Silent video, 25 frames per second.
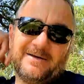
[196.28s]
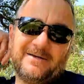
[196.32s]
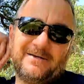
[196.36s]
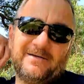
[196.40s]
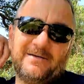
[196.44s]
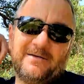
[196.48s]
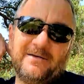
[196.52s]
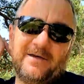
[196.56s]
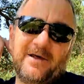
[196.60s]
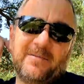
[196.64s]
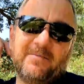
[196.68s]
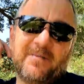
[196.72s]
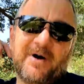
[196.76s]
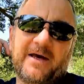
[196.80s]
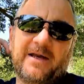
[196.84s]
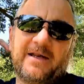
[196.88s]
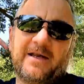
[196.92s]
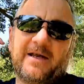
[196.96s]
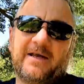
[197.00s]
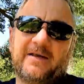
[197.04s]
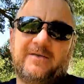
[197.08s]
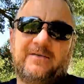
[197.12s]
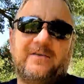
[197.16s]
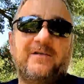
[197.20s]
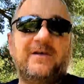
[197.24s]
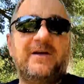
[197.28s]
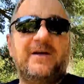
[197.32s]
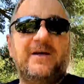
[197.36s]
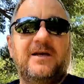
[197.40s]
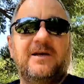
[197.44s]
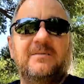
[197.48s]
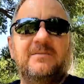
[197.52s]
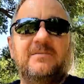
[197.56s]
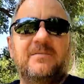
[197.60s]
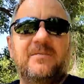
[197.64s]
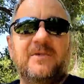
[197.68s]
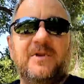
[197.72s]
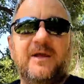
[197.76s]
So that might not
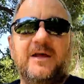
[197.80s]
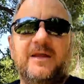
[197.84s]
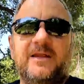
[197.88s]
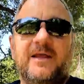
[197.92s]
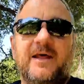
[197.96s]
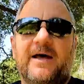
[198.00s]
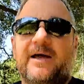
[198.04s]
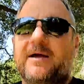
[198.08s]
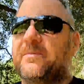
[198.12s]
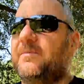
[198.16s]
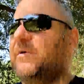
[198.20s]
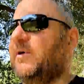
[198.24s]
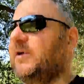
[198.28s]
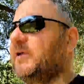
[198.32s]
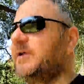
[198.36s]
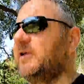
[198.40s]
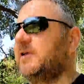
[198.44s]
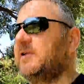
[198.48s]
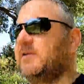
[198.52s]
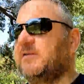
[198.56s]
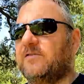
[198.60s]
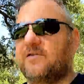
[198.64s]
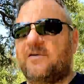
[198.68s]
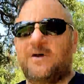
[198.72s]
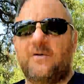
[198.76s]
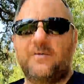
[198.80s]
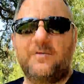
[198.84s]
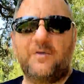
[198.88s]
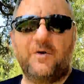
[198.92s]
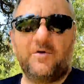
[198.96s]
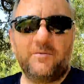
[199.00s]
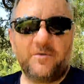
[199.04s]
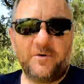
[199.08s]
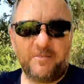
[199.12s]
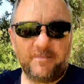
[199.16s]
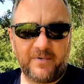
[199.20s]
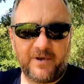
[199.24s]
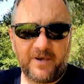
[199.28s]
seem like that appealing to some of
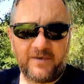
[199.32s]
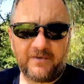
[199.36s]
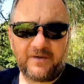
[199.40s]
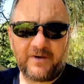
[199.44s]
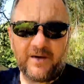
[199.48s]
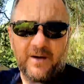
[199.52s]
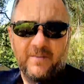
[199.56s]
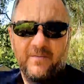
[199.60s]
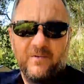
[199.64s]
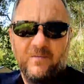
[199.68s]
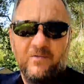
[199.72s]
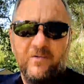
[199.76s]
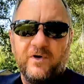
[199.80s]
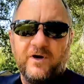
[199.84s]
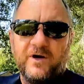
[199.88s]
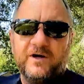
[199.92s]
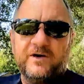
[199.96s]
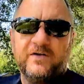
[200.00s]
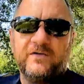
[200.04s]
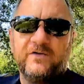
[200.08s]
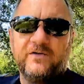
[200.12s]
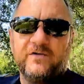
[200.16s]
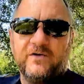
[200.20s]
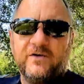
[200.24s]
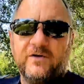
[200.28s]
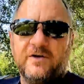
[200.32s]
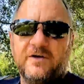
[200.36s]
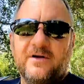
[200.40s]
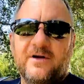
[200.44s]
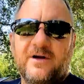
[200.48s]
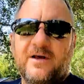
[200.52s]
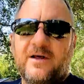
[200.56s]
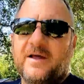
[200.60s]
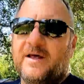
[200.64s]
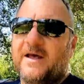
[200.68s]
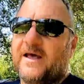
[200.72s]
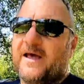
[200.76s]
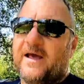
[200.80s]
you, but basically I've been wearing this shirt
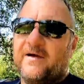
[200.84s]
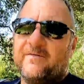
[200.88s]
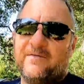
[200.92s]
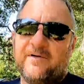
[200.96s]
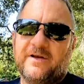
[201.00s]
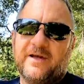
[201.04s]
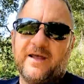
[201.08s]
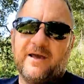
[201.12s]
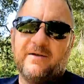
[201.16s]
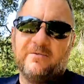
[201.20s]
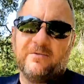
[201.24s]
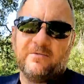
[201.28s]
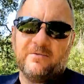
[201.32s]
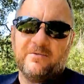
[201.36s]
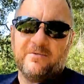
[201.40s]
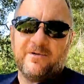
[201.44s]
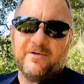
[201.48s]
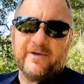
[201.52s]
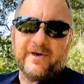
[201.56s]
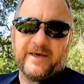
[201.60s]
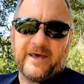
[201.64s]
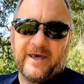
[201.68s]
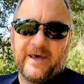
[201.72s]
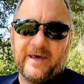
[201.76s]
every day when we went